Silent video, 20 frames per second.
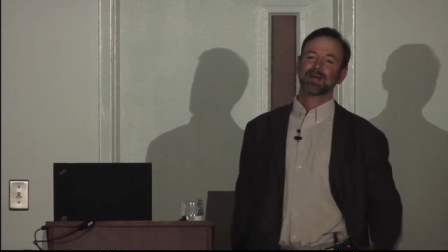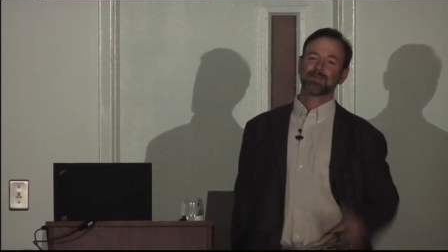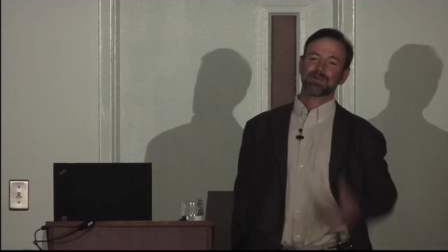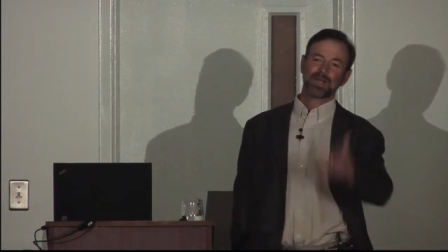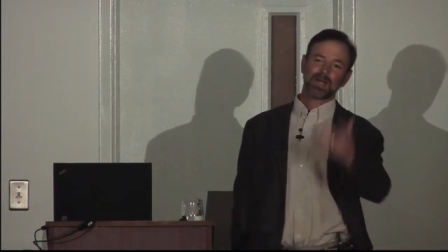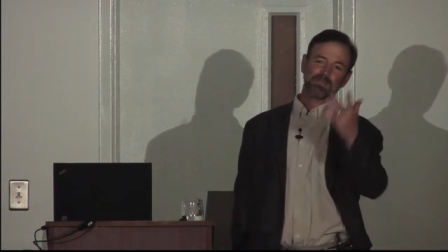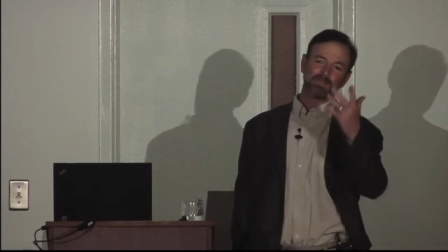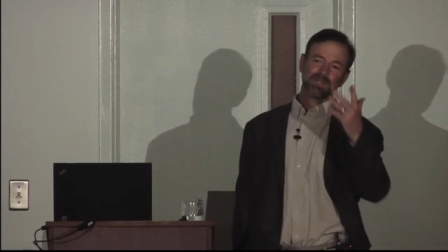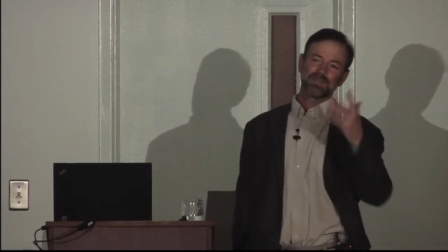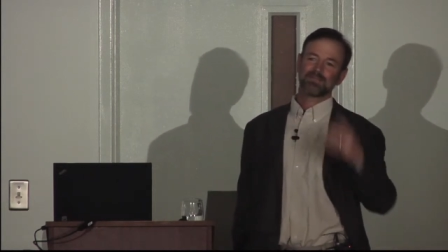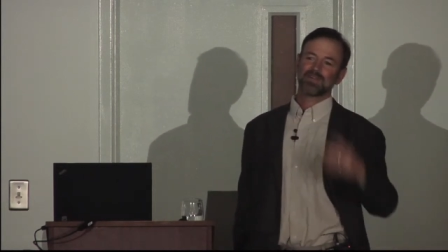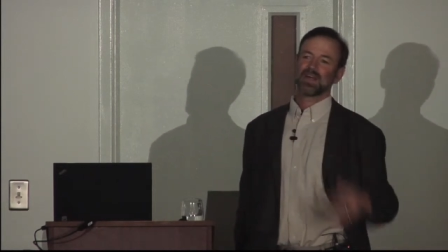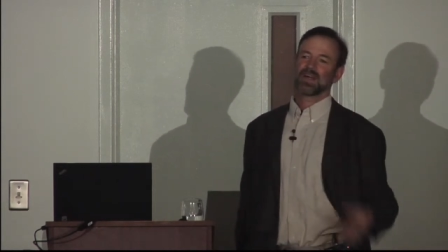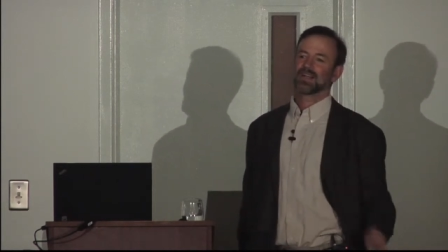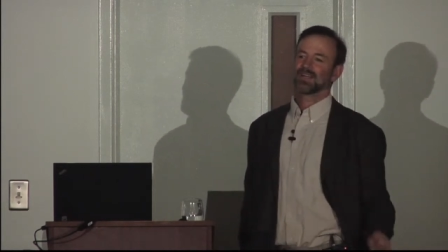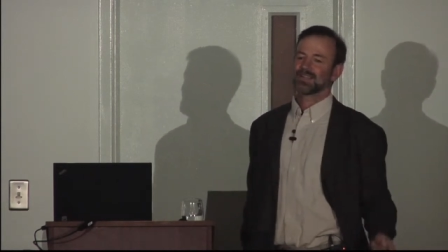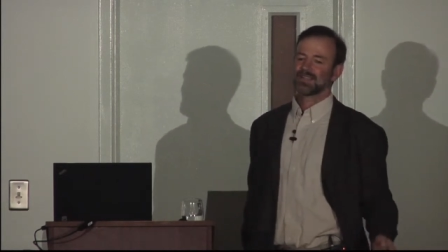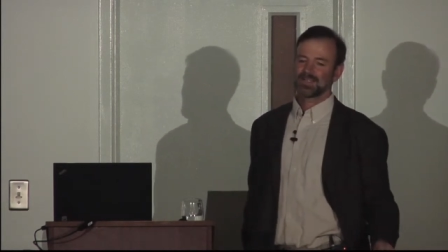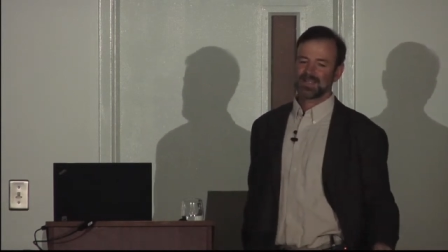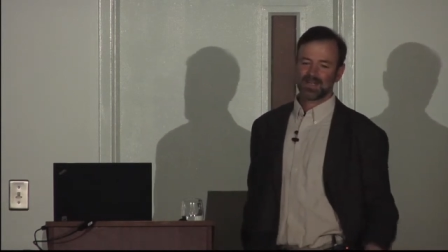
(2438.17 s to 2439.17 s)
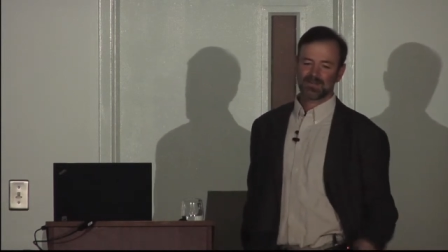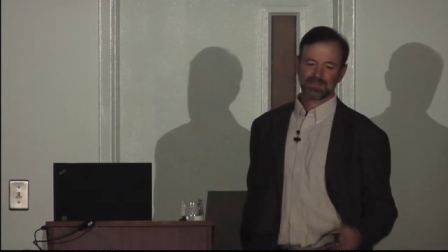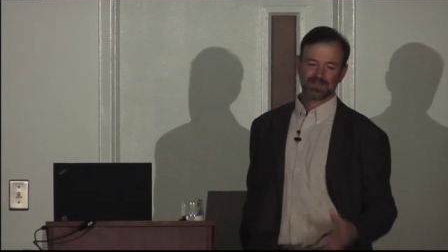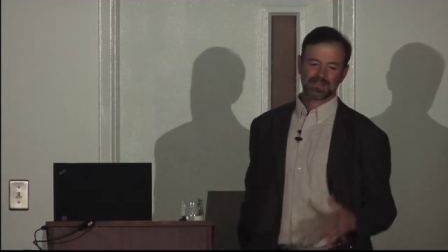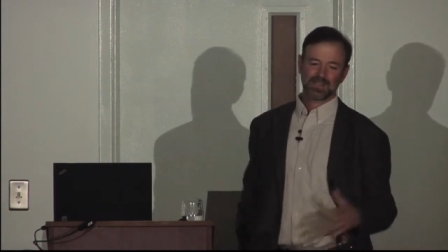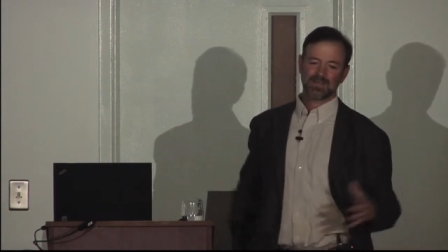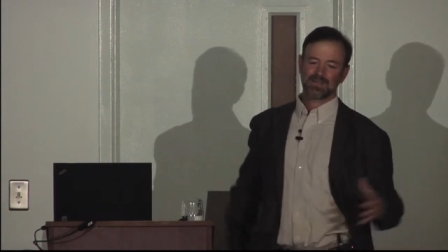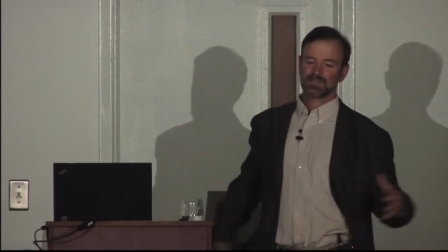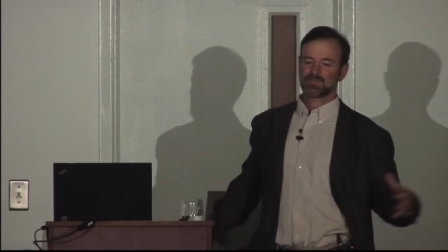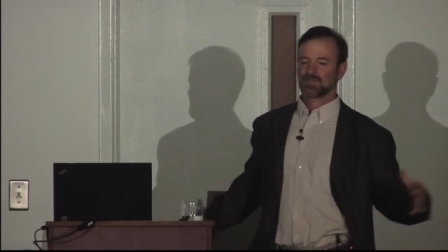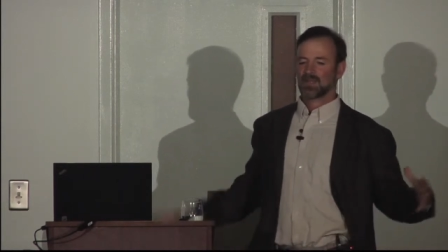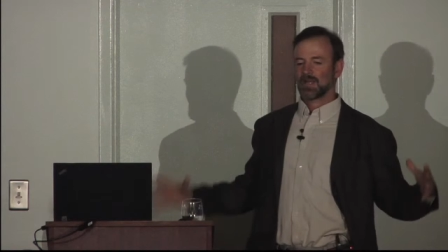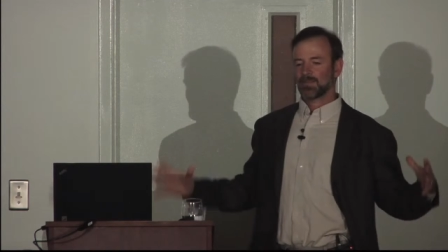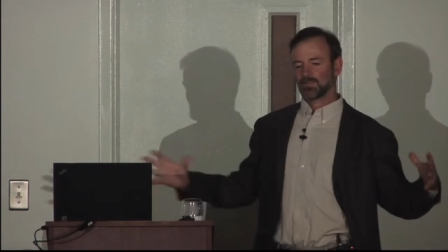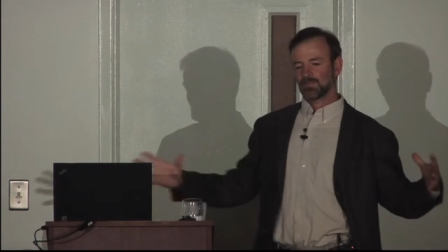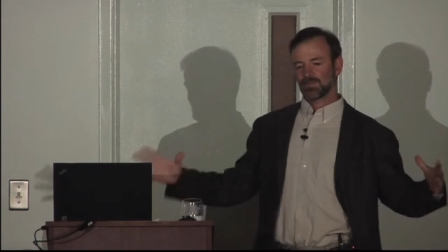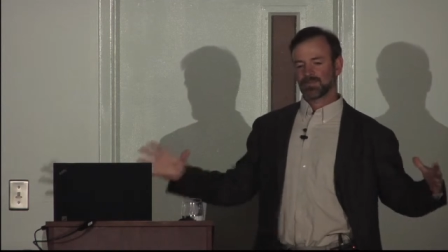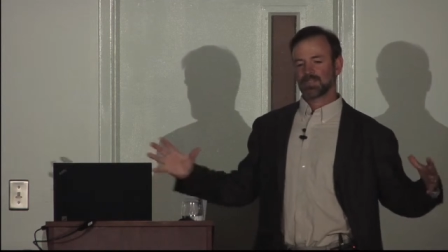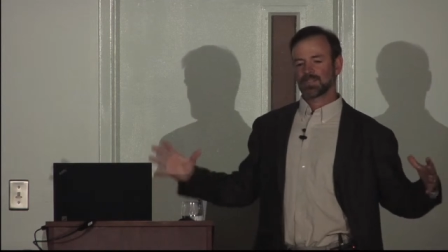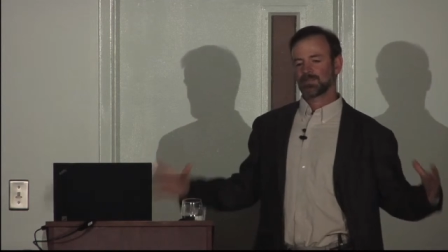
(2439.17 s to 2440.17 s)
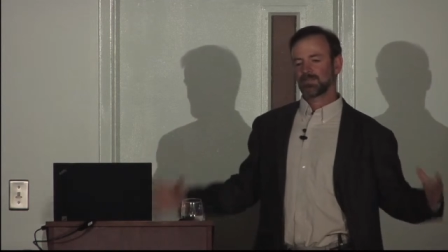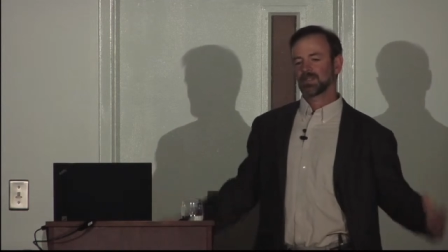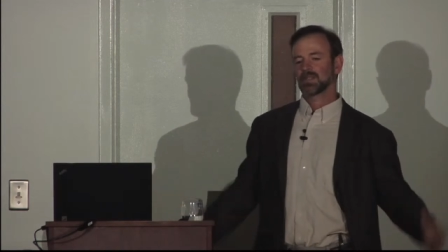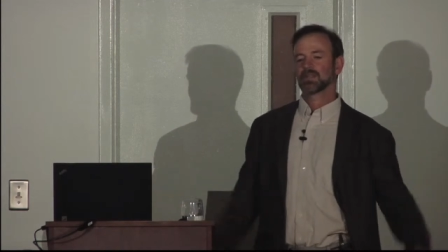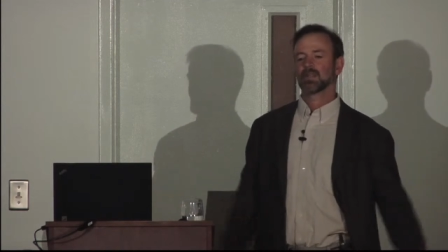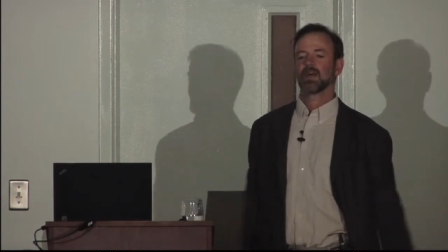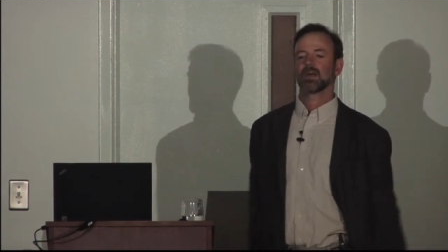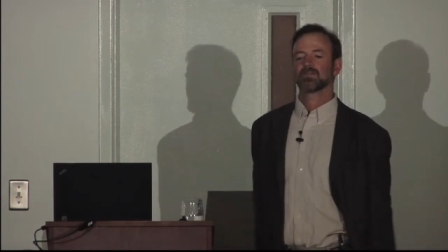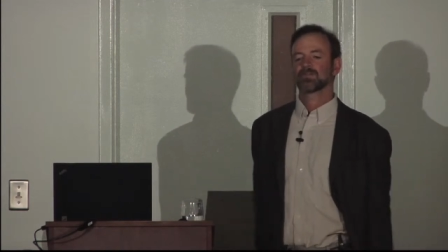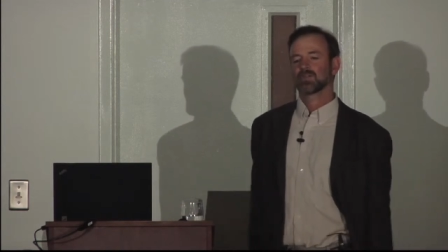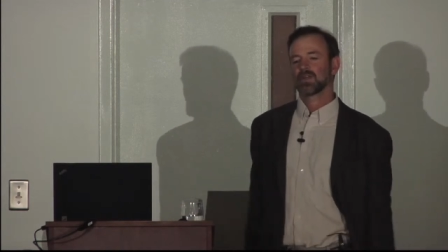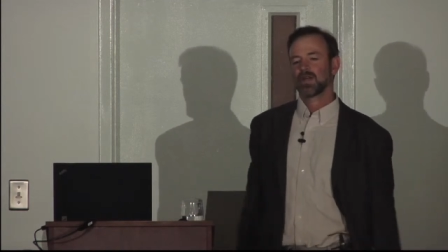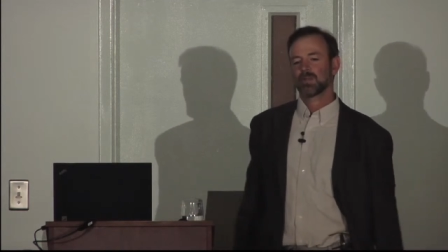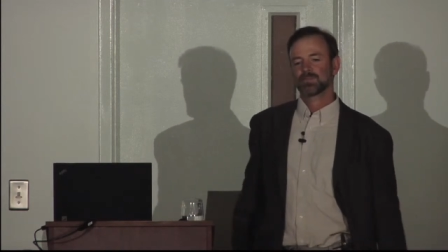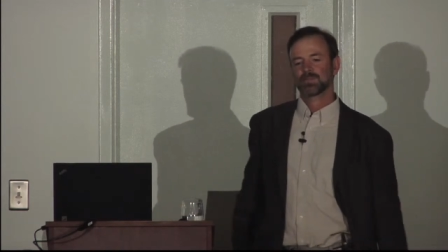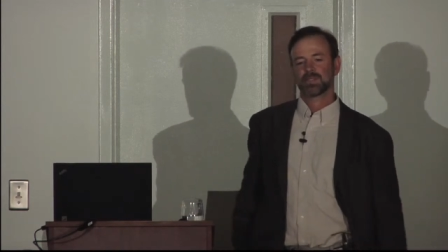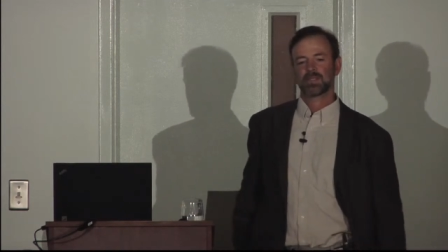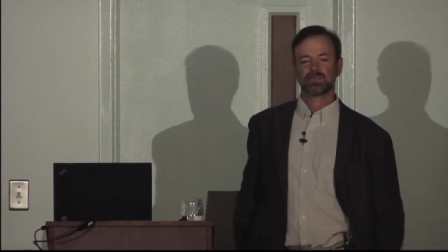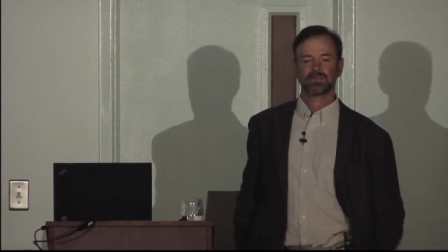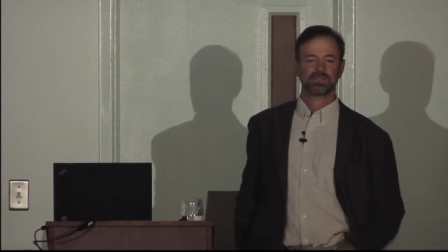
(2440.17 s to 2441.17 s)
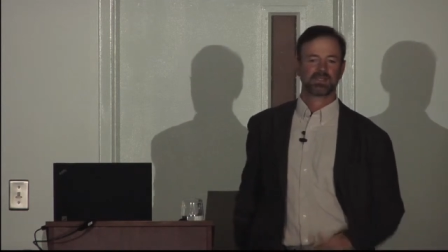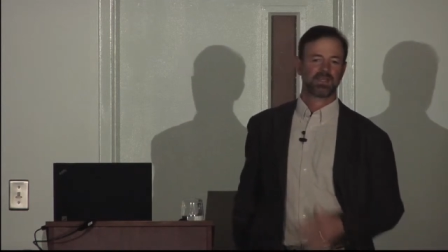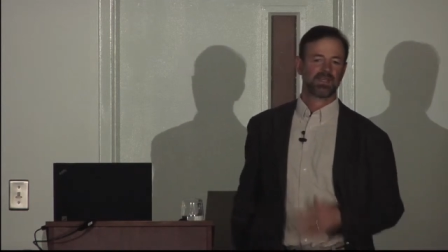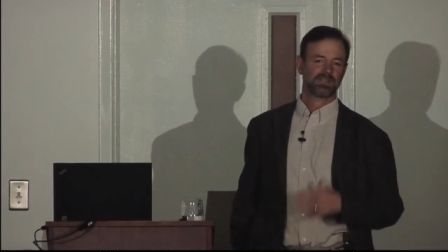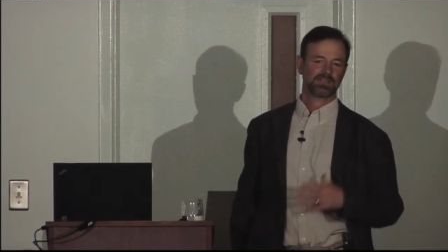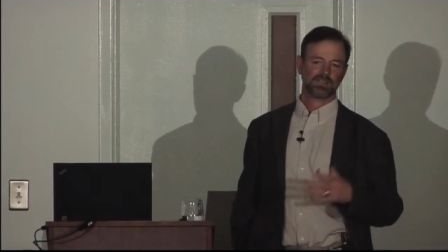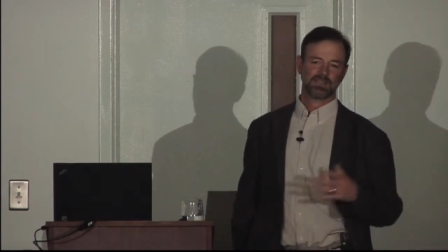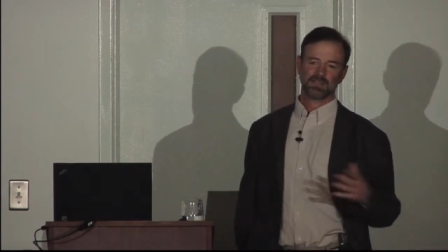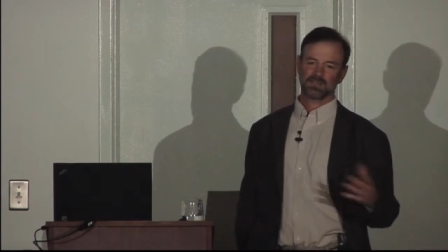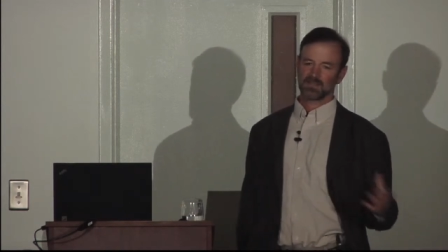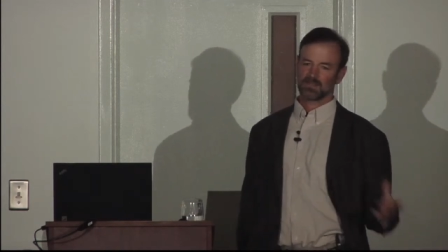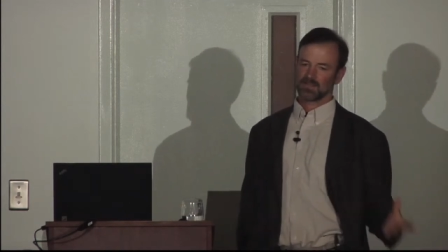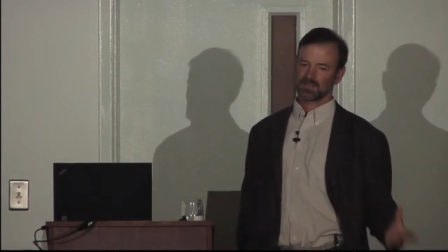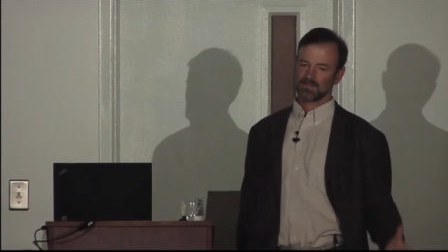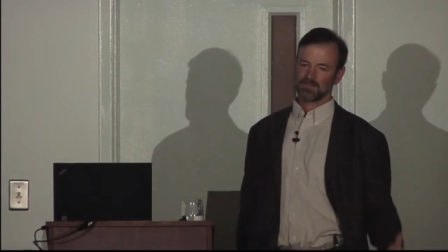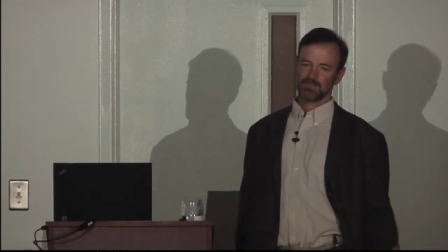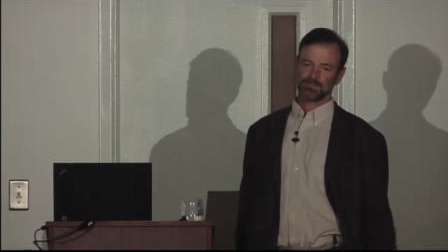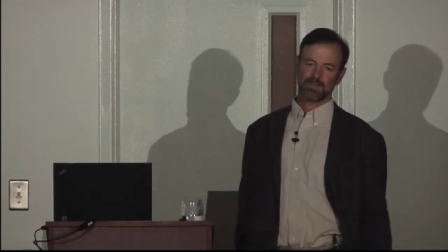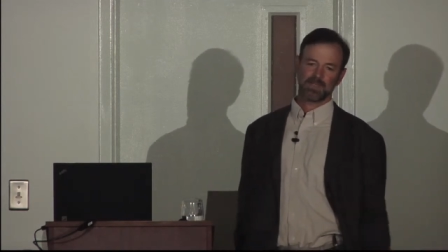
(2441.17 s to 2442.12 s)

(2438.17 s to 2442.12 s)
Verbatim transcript: I went up in the valley and I was, I was trapping with these big live traps and I was catching little